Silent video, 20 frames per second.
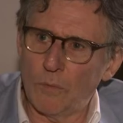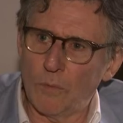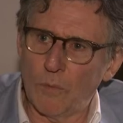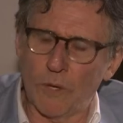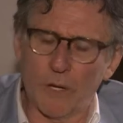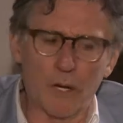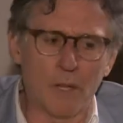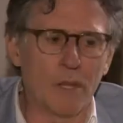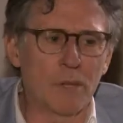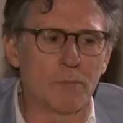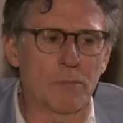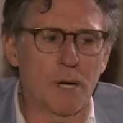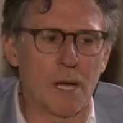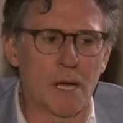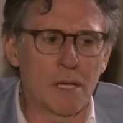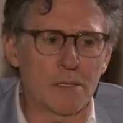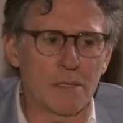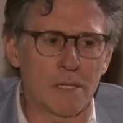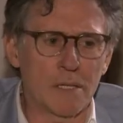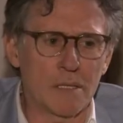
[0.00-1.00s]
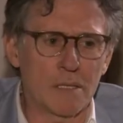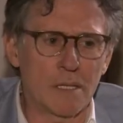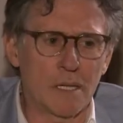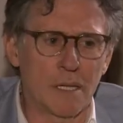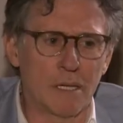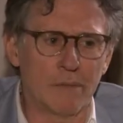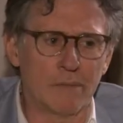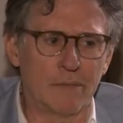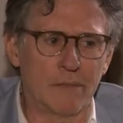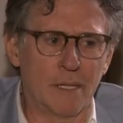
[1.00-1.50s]
We're in the process
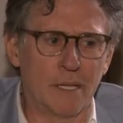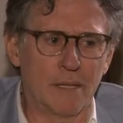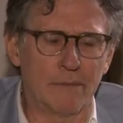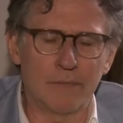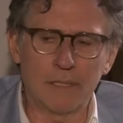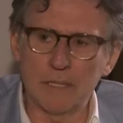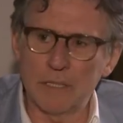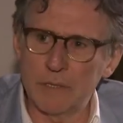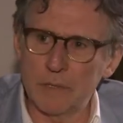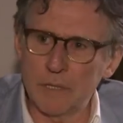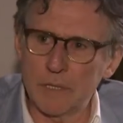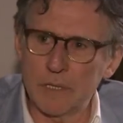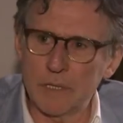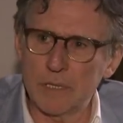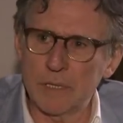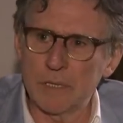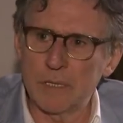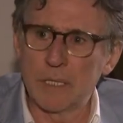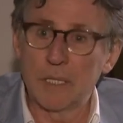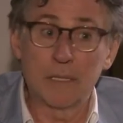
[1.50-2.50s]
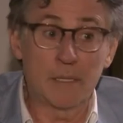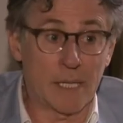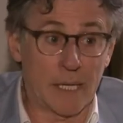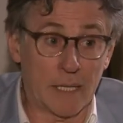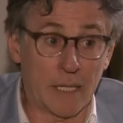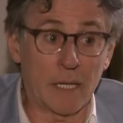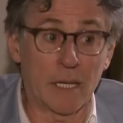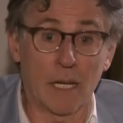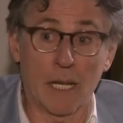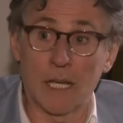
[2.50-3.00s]
of evolution,
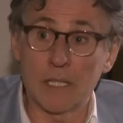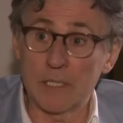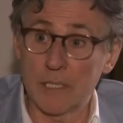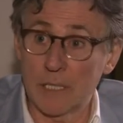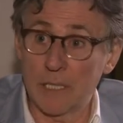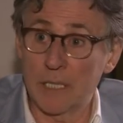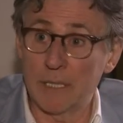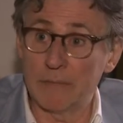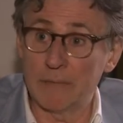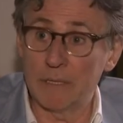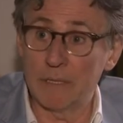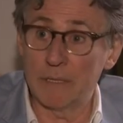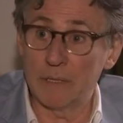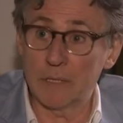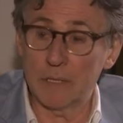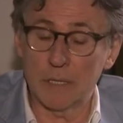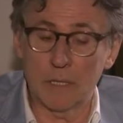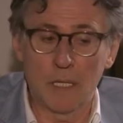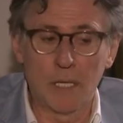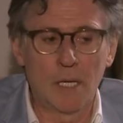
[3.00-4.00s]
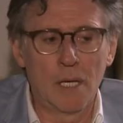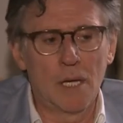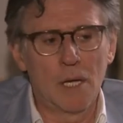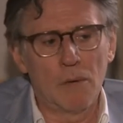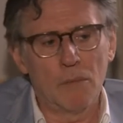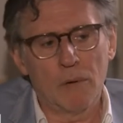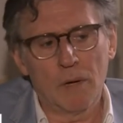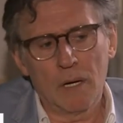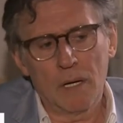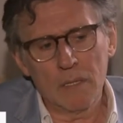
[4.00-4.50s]
technological evolution.
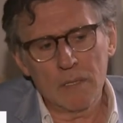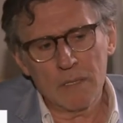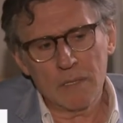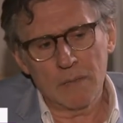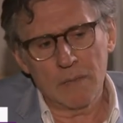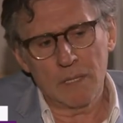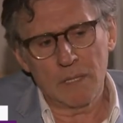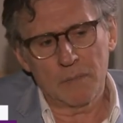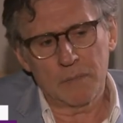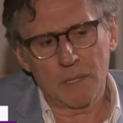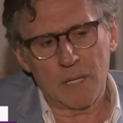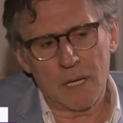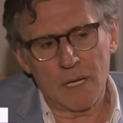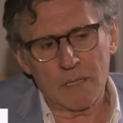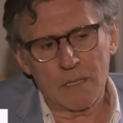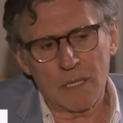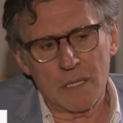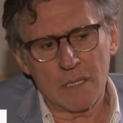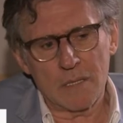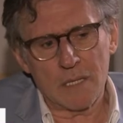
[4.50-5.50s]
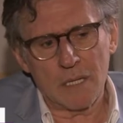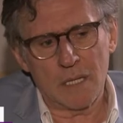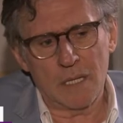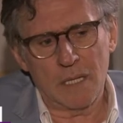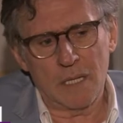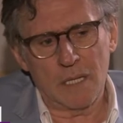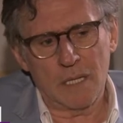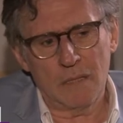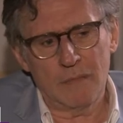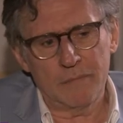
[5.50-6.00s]
We're also in the process
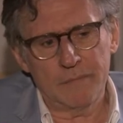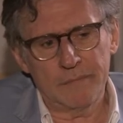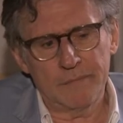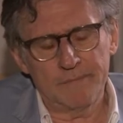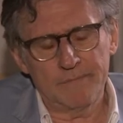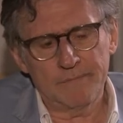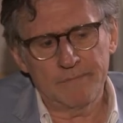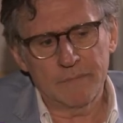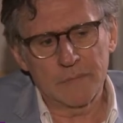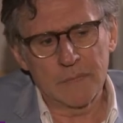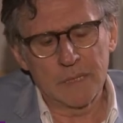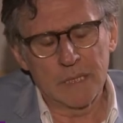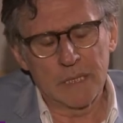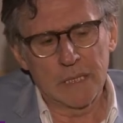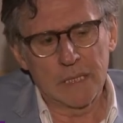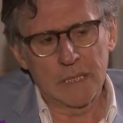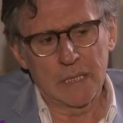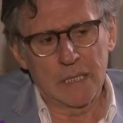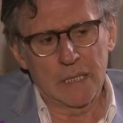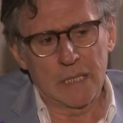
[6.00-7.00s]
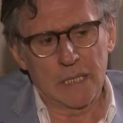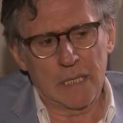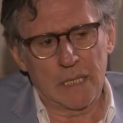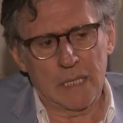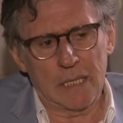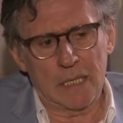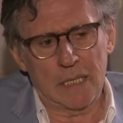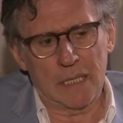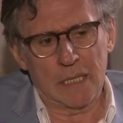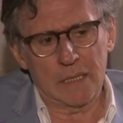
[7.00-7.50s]
of
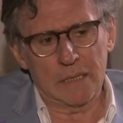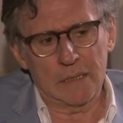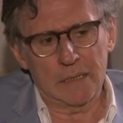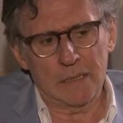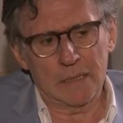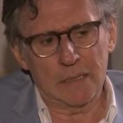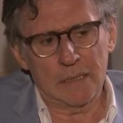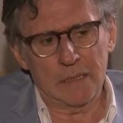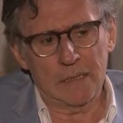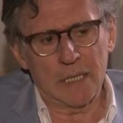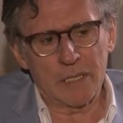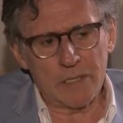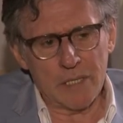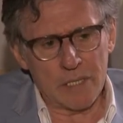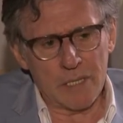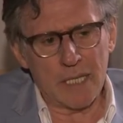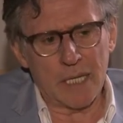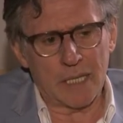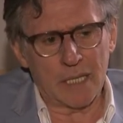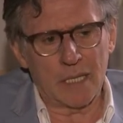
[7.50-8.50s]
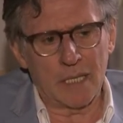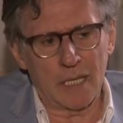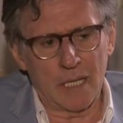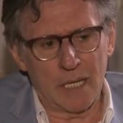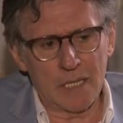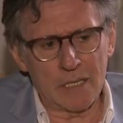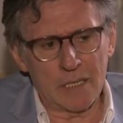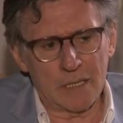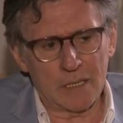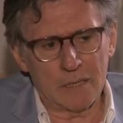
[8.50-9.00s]
uh, not just
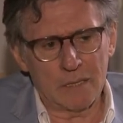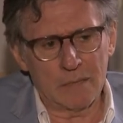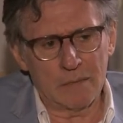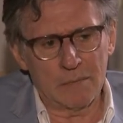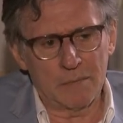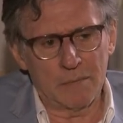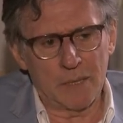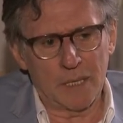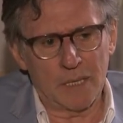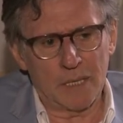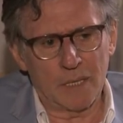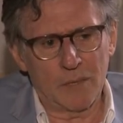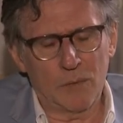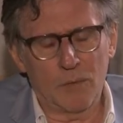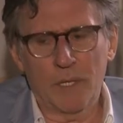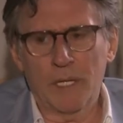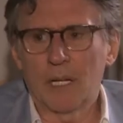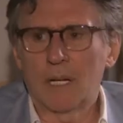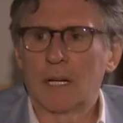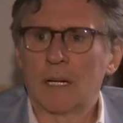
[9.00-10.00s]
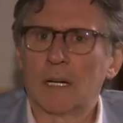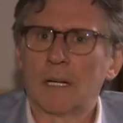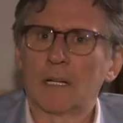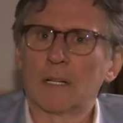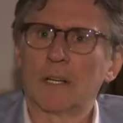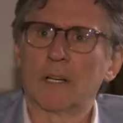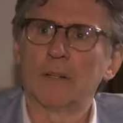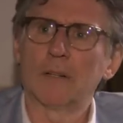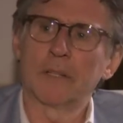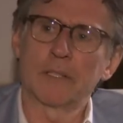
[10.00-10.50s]
technological, but we are
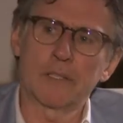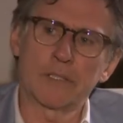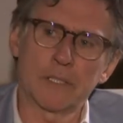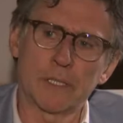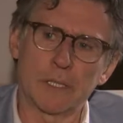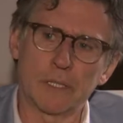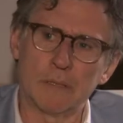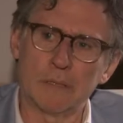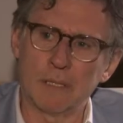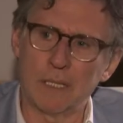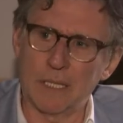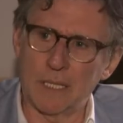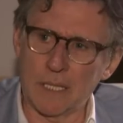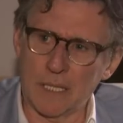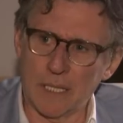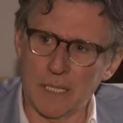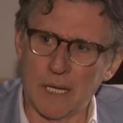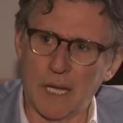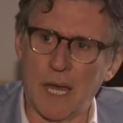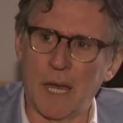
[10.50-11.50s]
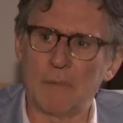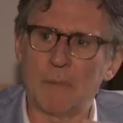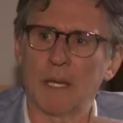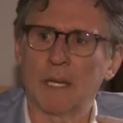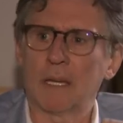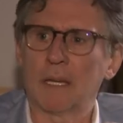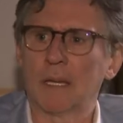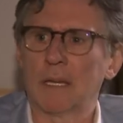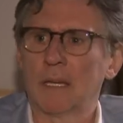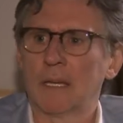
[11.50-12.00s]
going through
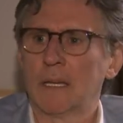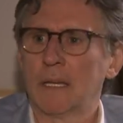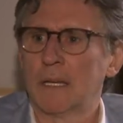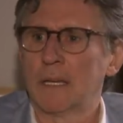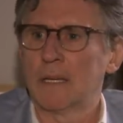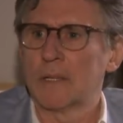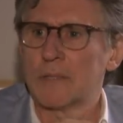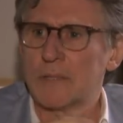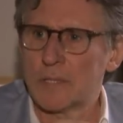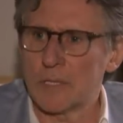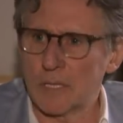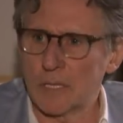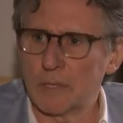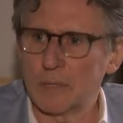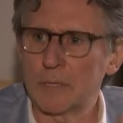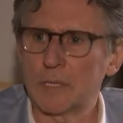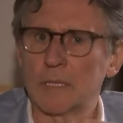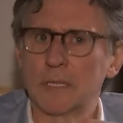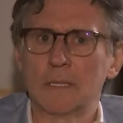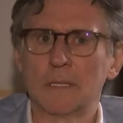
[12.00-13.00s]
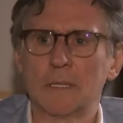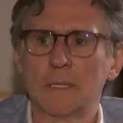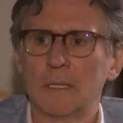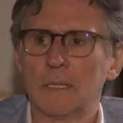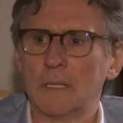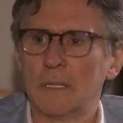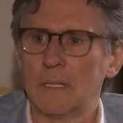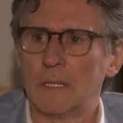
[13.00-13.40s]
economic, social,